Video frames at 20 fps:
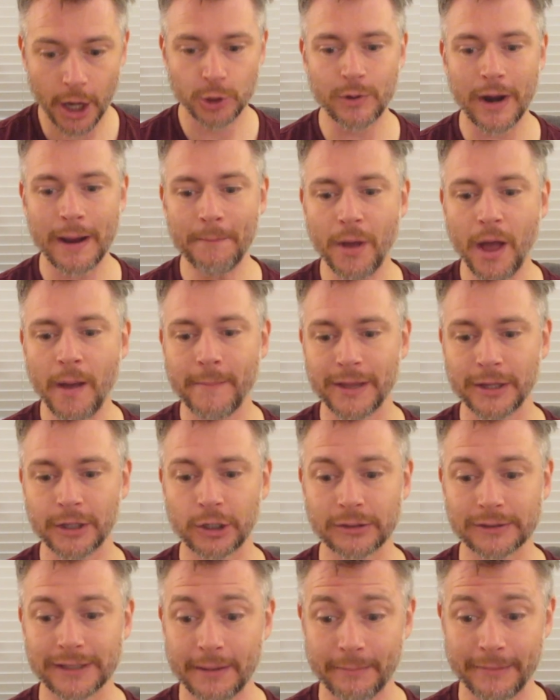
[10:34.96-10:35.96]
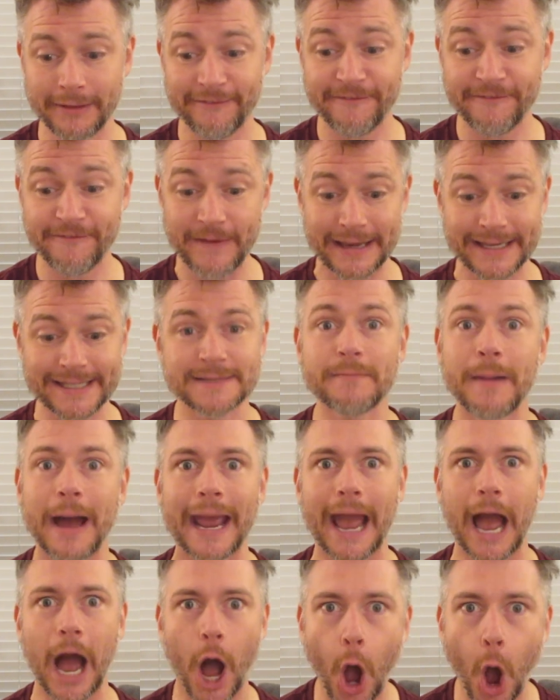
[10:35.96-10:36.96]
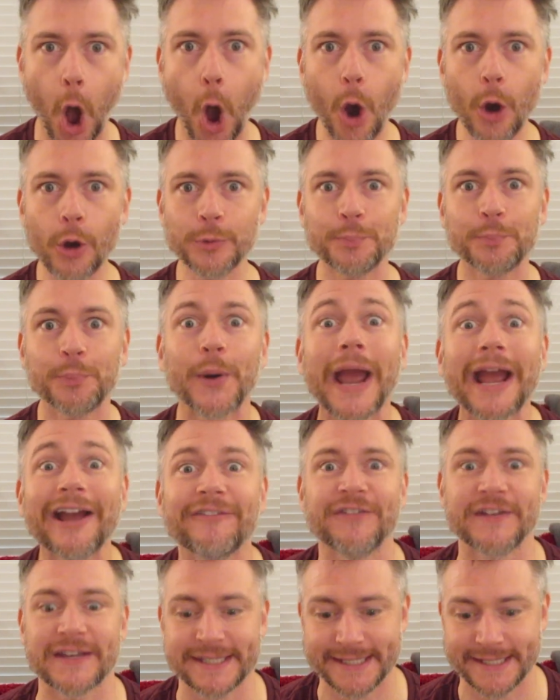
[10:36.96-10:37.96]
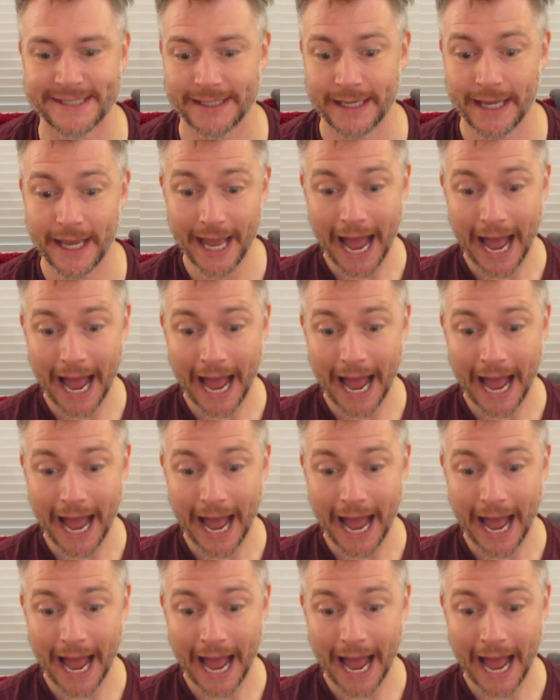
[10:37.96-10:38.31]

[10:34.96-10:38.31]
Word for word: Grandpa Miller let me fix my own breakfast.